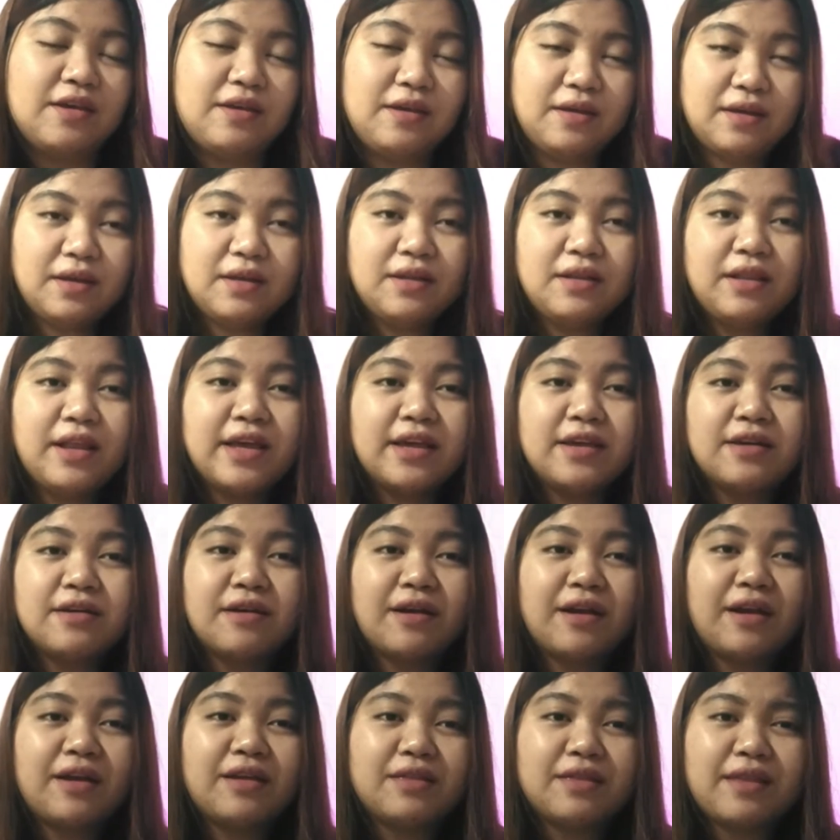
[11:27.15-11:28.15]
you can like
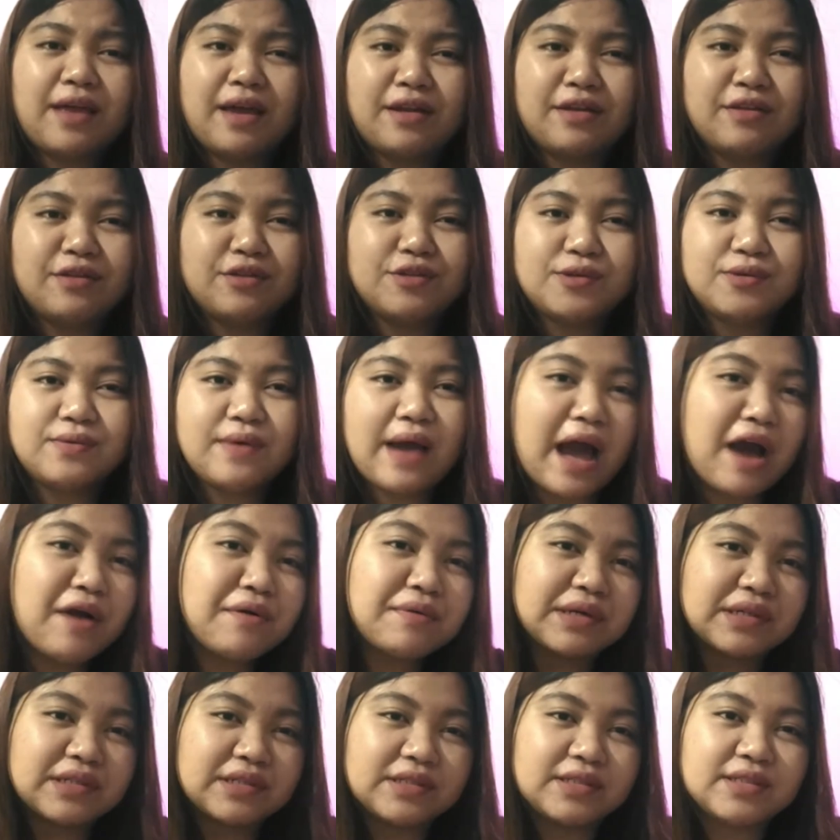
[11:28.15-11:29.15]
create that in 2
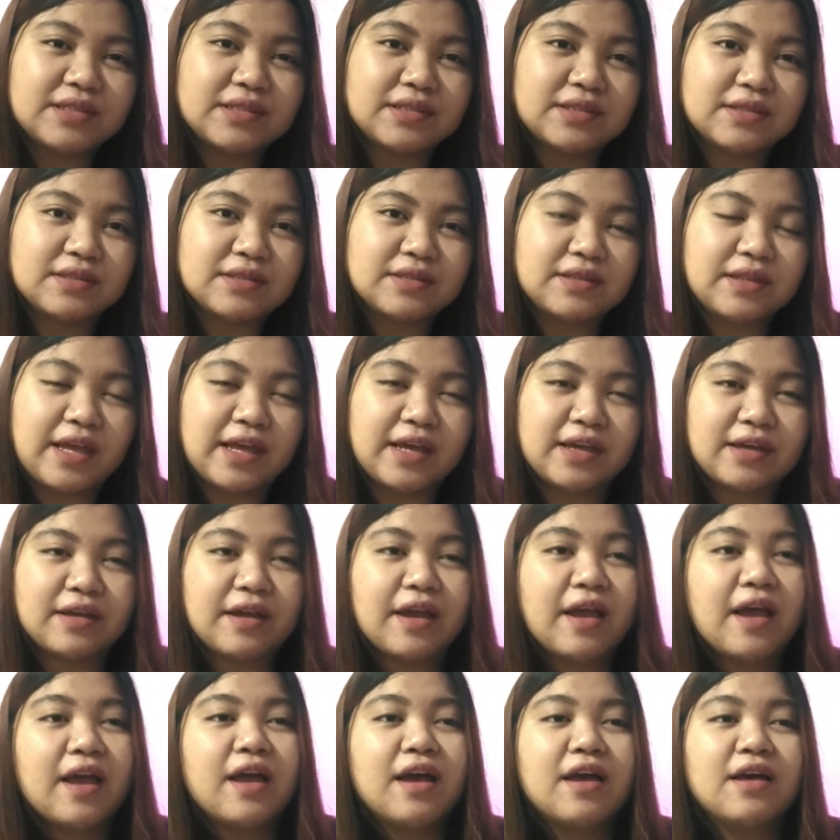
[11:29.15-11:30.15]
hours. Like,
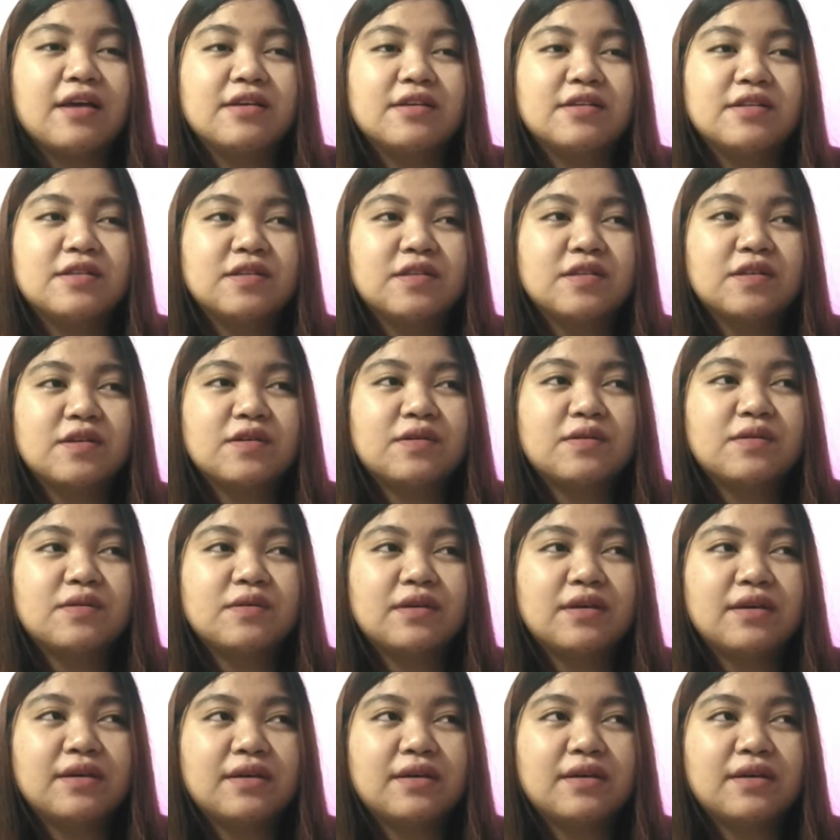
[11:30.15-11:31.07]
so